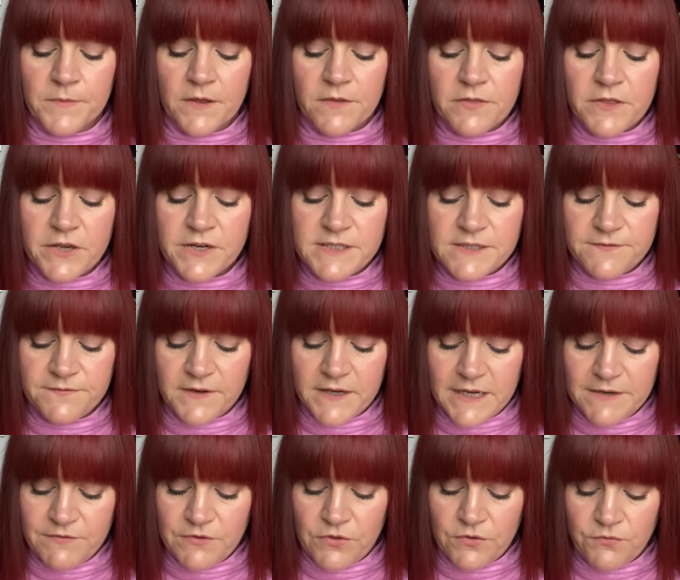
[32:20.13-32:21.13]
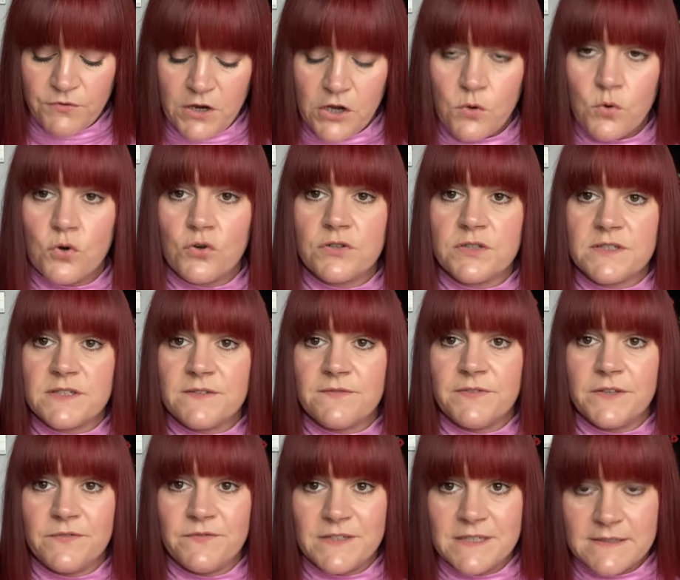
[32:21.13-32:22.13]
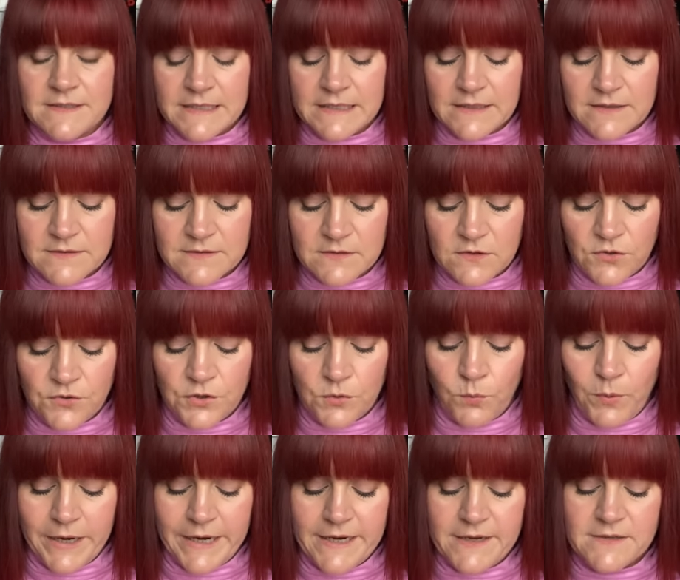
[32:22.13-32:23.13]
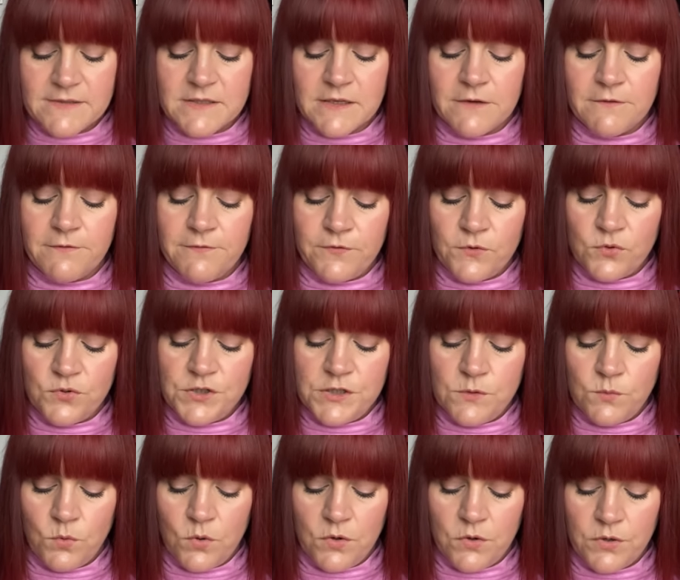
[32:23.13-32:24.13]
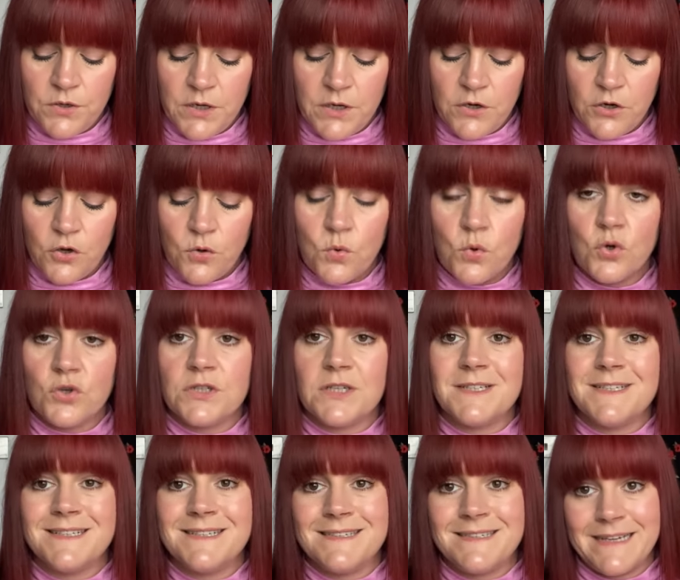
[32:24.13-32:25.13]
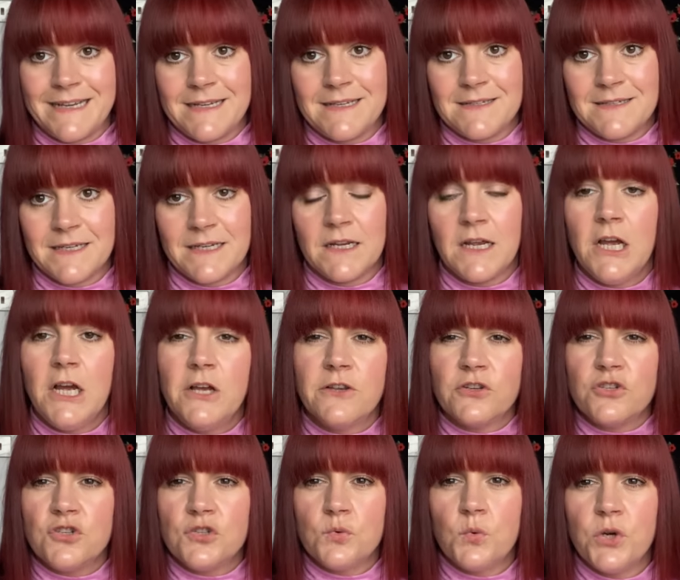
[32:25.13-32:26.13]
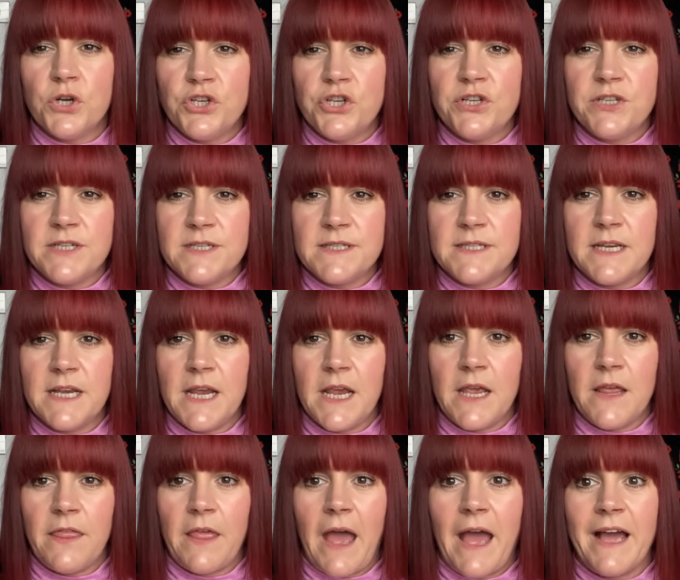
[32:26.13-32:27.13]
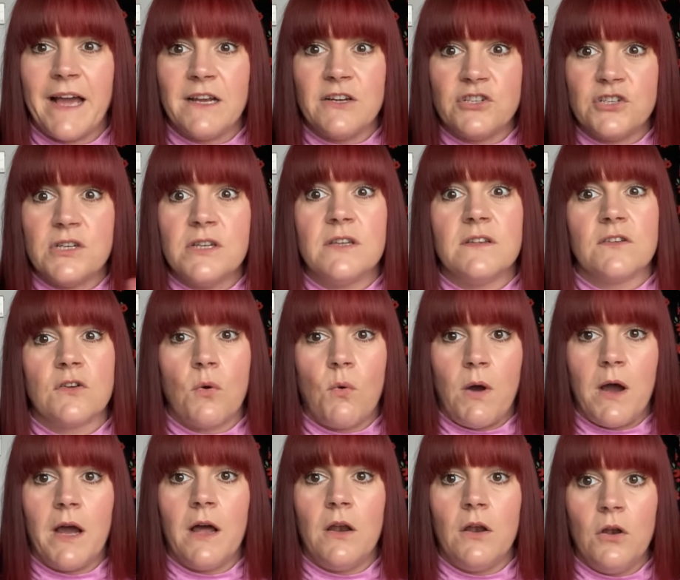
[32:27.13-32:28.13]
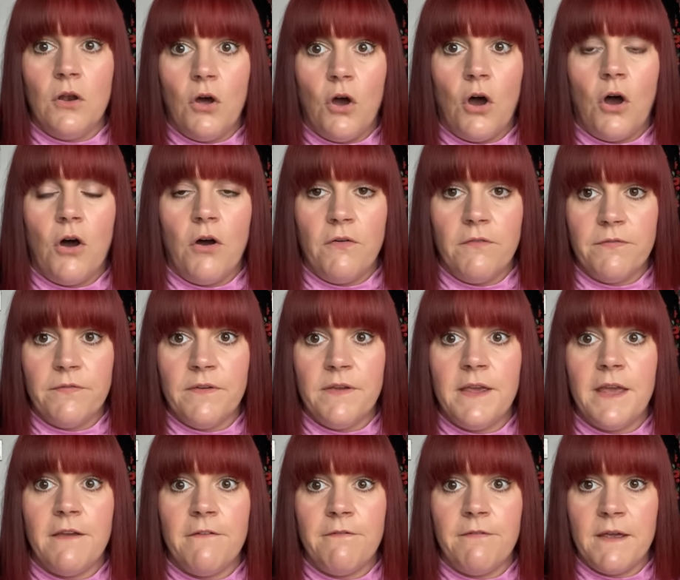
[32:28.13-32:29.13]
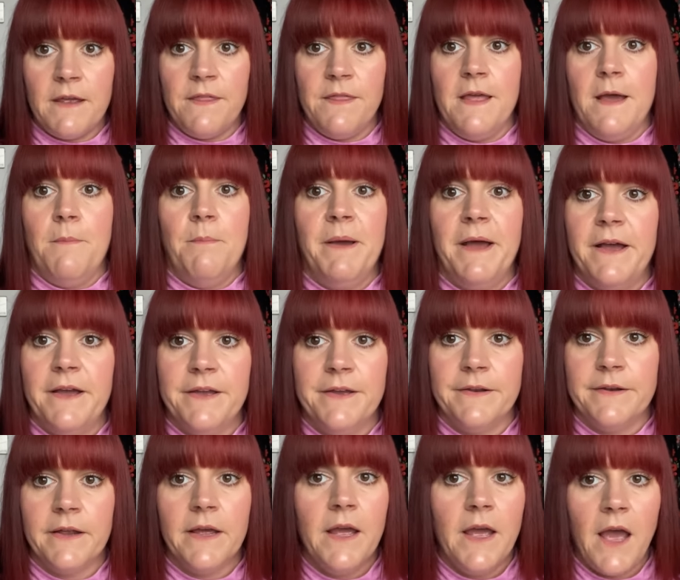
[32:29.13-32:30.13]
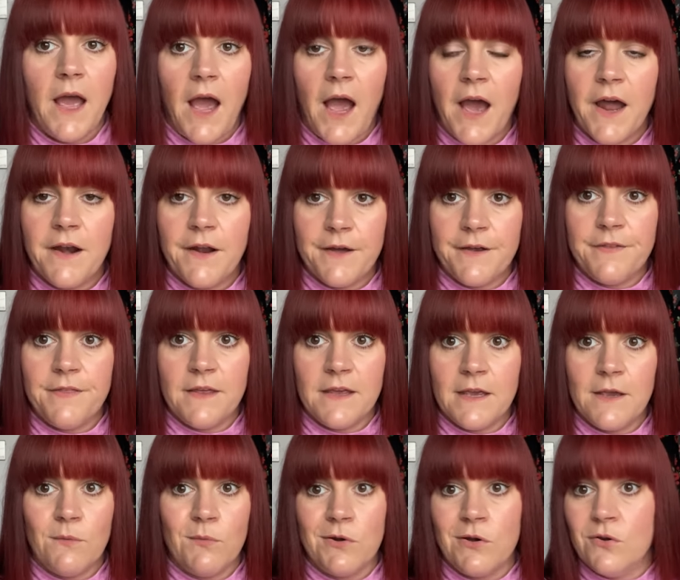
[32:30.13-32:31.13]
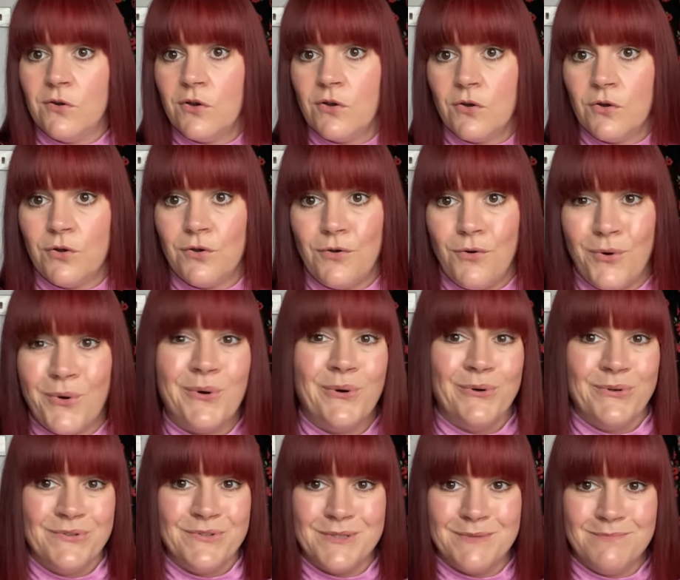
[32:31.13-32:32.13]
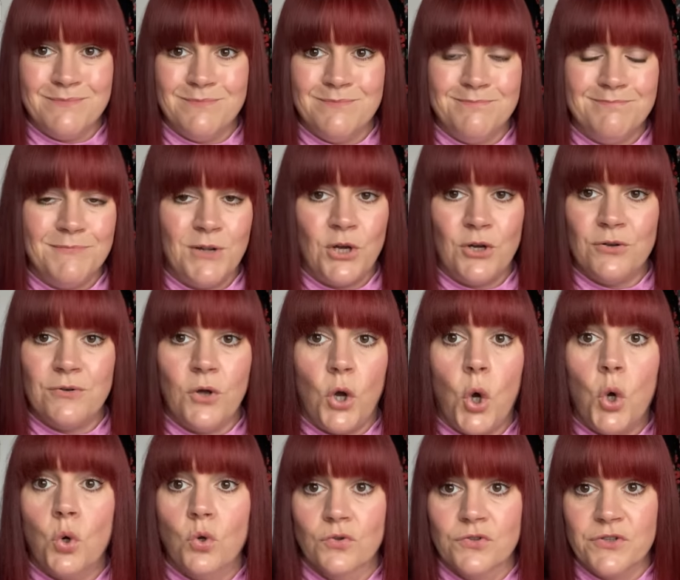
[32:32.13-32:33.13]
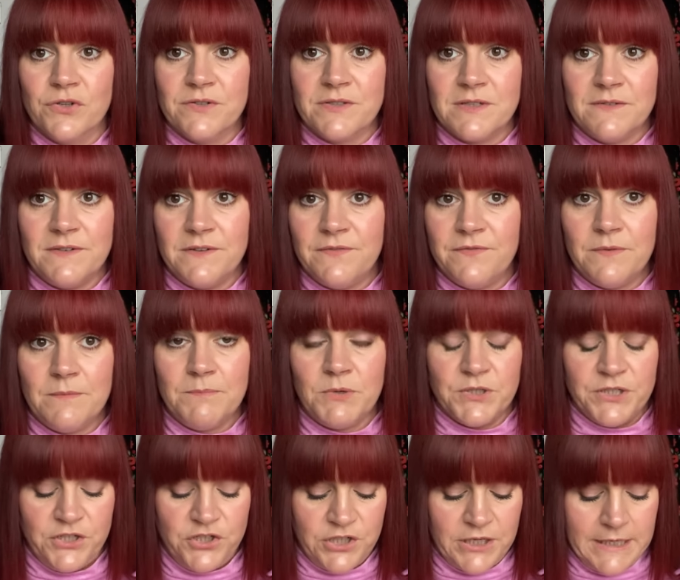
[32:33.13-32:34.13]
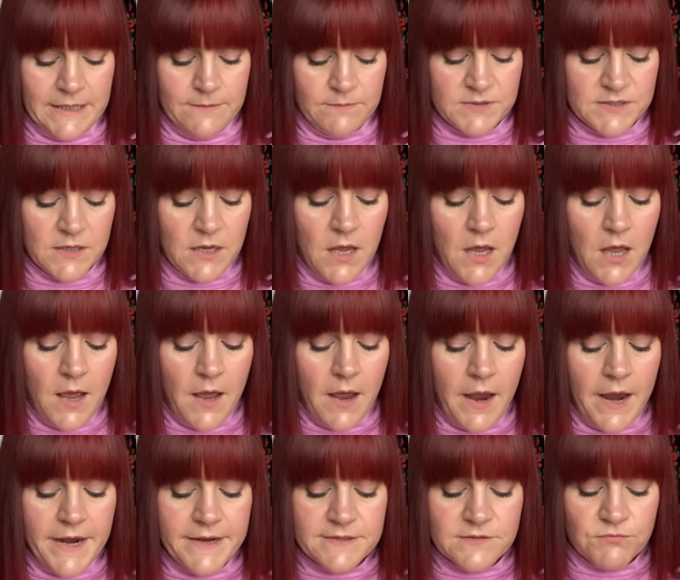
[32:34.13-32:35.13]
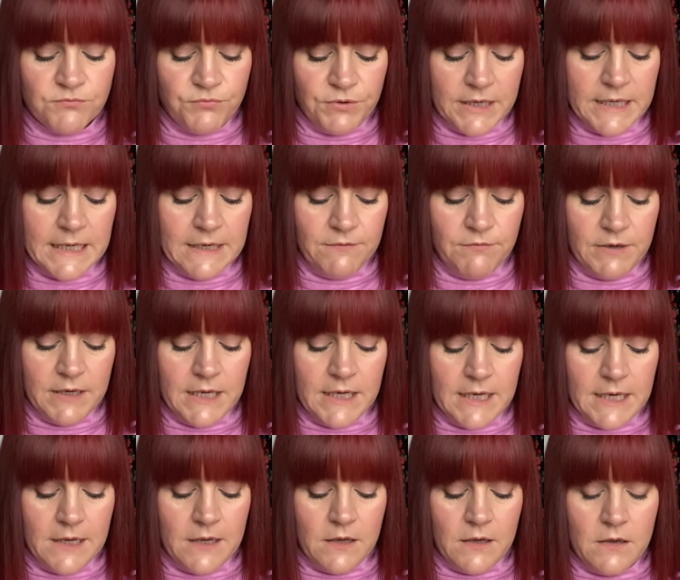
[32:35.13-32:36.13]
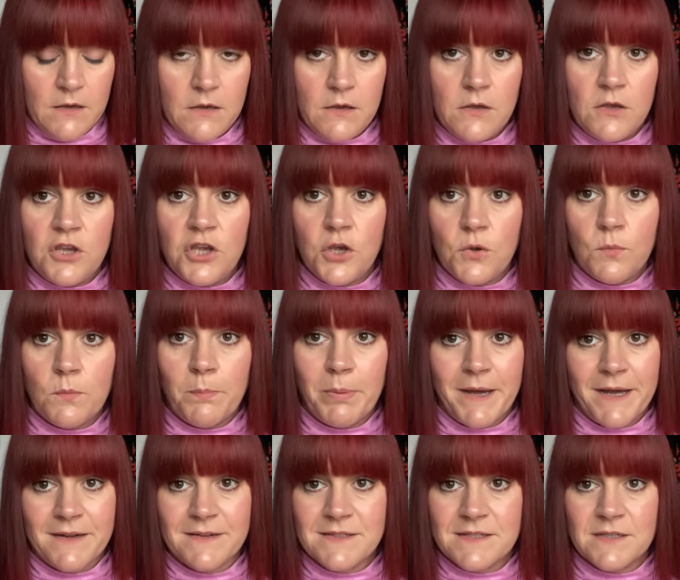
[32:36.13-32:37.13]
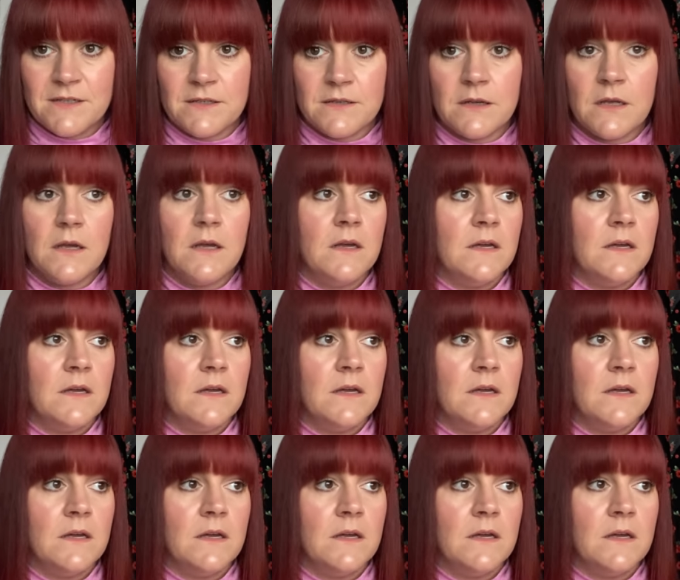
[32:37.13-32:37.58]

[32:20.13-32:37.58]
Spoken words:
35.75 to 56 on the waist, and 41.25 to 60. So I just wanted you to see that actually there's quite a lot of give in that pattern, and I think it would look awesome on all sorts of different body shapes. It's a really, really cute pattern.